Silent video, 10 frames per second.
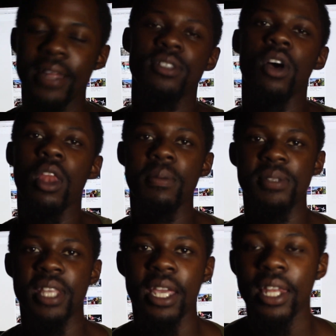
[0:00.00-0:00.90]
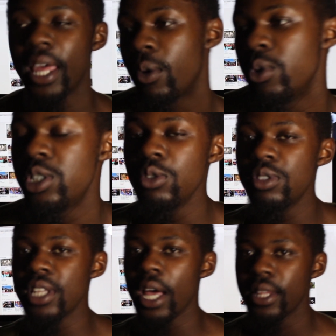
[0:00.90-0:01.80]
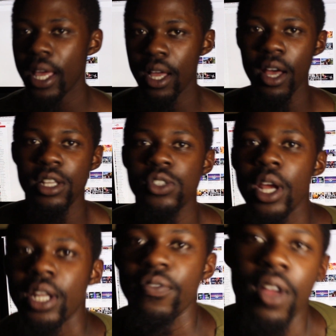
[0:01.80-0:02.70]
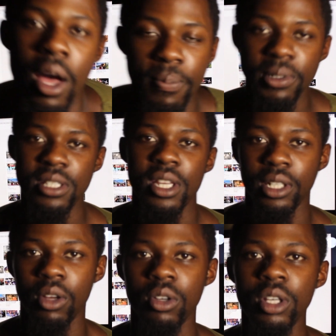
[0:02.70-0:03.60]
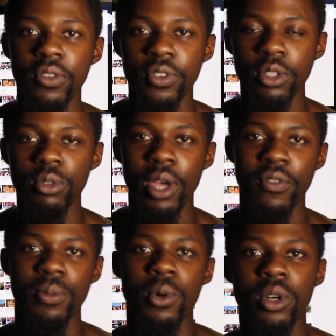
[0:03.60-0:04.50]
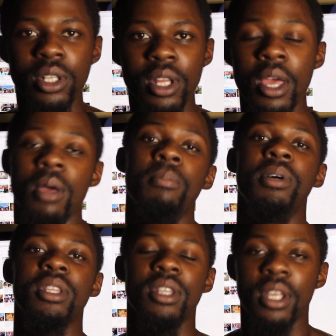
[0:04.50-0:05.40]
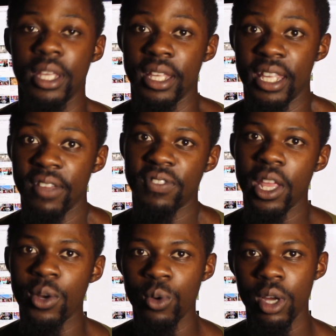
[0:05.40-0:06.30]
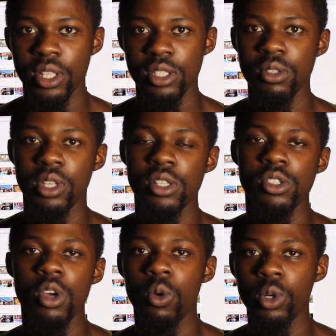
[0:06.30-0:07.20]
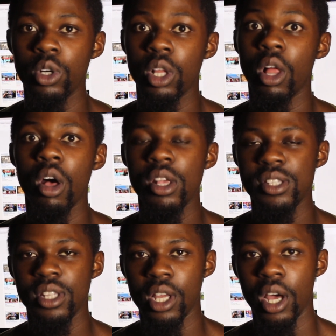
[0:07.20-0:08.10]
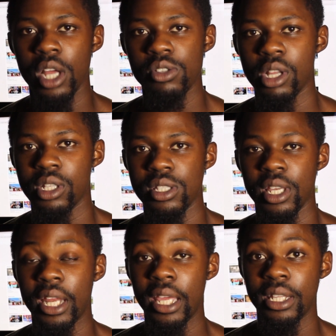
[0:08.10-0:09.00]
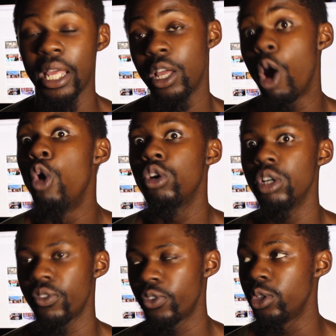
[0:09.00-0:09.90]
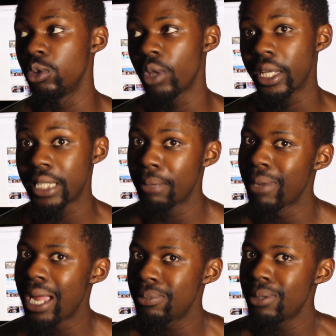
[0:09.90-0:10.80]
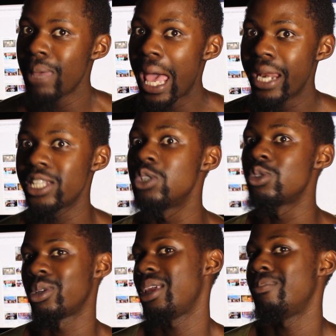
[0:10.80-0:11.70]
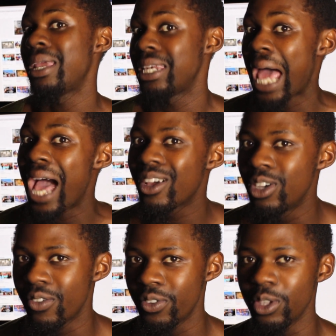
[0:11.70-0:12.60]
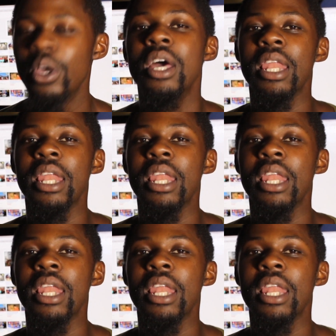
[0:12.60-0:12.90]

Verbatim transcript: That's all I'm saying. Like, would you sign that contract if a company said they're gonna cook for you every morning, but if they wanted to, there's no real clause in the contract that say they, they gonna cook for you. Like, they might be mad at you, so they may not cook for you.